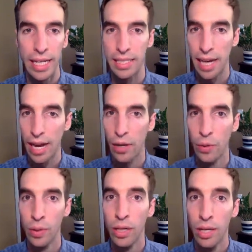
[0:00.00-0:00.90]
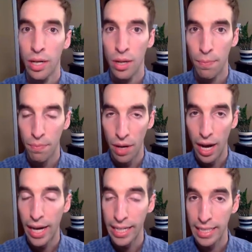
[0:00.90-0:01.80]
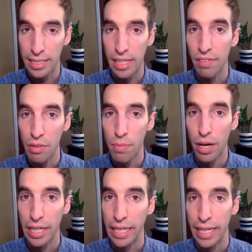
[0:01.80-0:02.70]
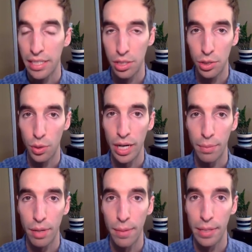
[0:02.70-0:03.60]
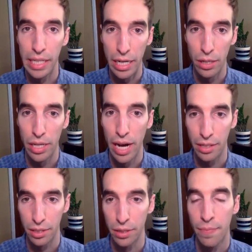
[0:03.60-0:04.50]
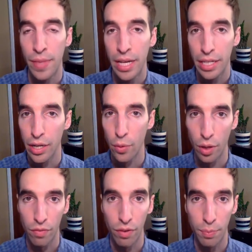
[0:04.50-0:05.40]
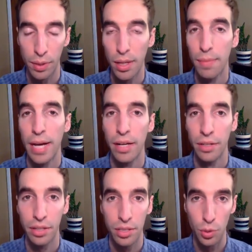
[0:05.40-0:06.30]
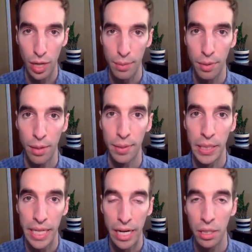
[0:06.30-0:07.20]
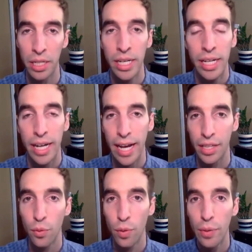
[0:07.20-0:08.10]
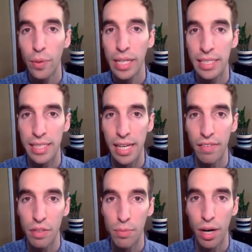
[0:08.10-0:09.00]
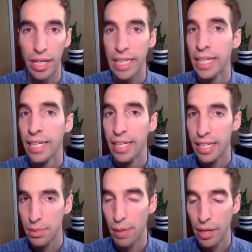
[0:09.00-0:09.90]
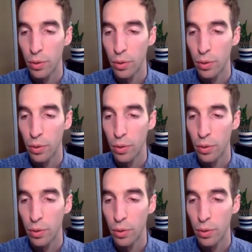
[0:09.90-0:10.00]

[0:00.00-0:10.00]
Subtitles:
is how I can save you money as a direct primary care doctor. I work for Plum Health Direct Primary Care, and the way we can save you money is by